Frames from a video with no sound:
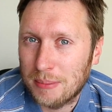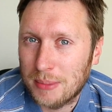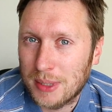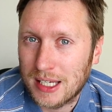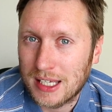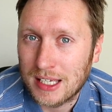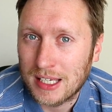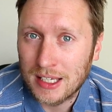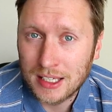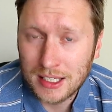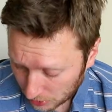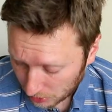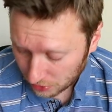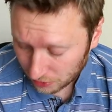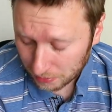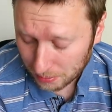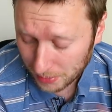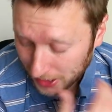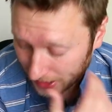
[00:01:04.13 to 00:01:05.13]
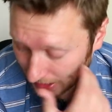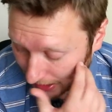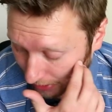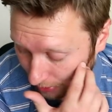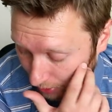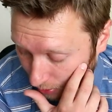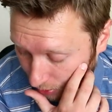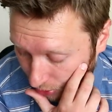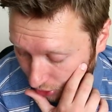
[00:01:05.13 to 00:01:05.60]
company. We sort of made
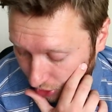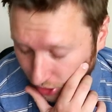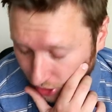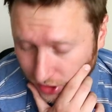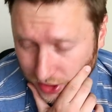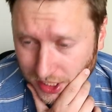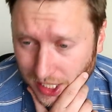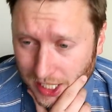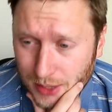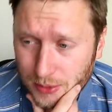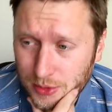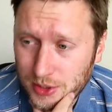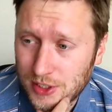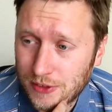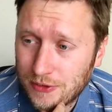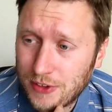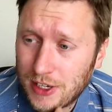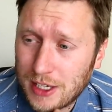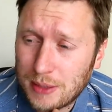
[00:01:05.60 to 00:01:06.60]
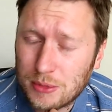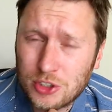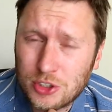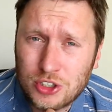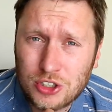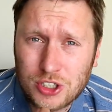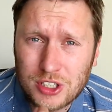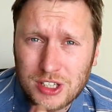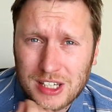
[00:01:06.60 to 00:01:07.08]
our own shirts and it was the famous
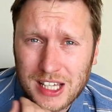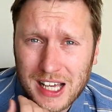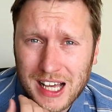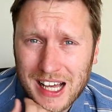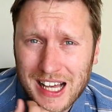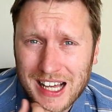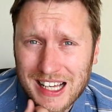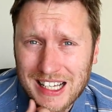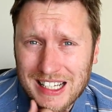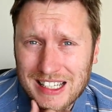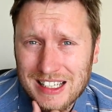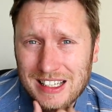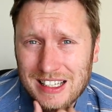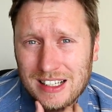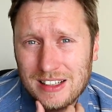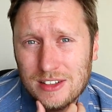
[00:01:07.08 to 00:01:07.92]
shirt that had